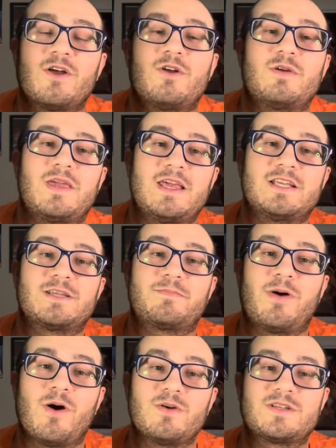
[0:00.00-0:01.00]
he's
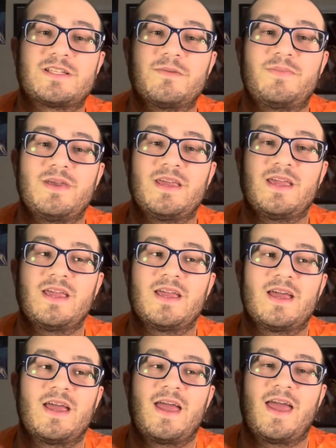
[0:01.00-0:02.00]
supposed to be
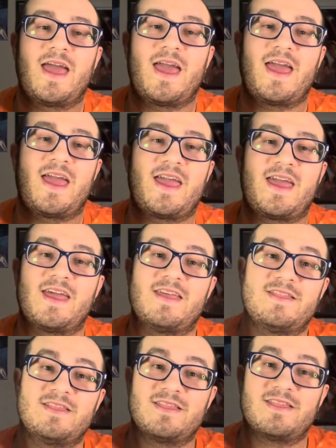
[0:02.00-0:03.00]

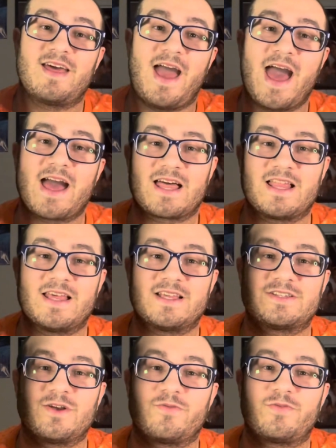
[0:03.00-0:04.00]
in the Acolyte.
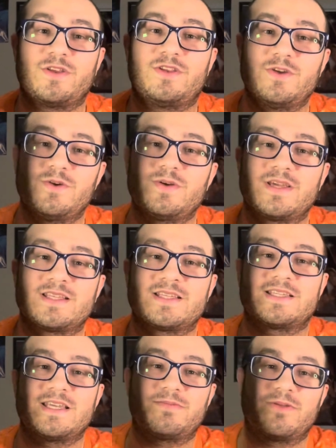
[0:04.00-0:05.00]
So if we do get to
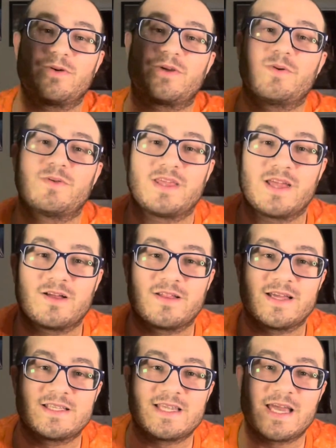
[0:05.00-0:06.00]
see Plo Koon with a yellow
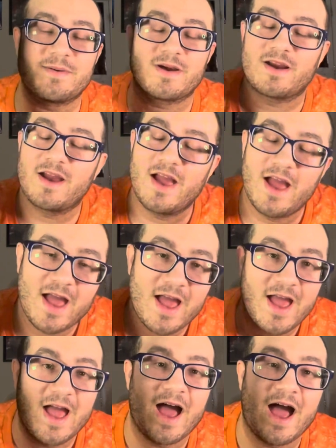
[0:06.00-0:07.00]
lightsaber,
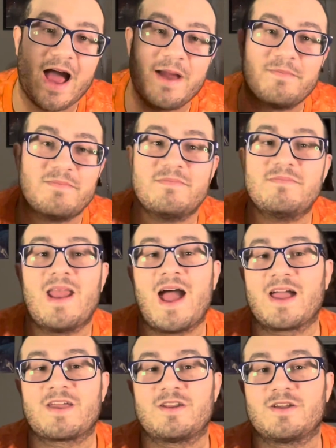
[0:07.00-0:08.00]
I'm not
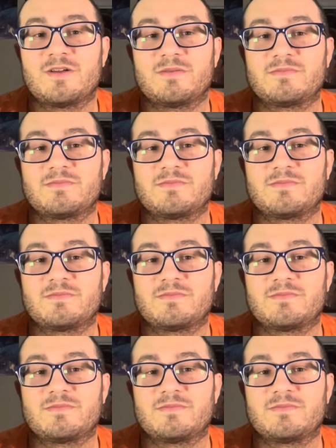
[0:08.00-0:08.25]
going to